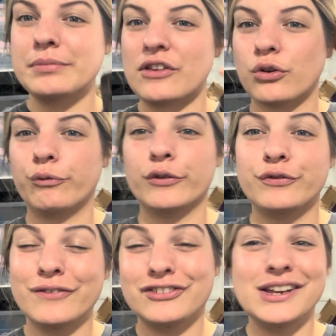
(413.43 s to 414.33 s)
They sold for
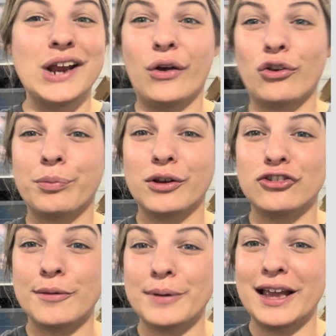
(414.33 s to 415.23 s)
$15 plus
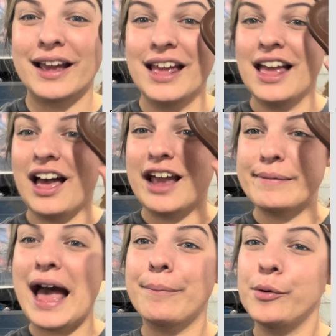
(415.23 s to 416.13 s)
shipping. I am
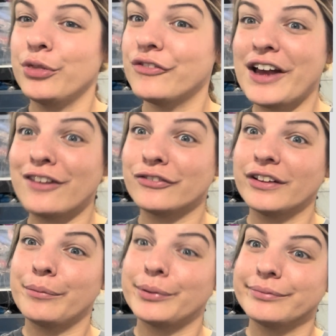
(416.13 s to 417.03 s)
happy with the fast flip.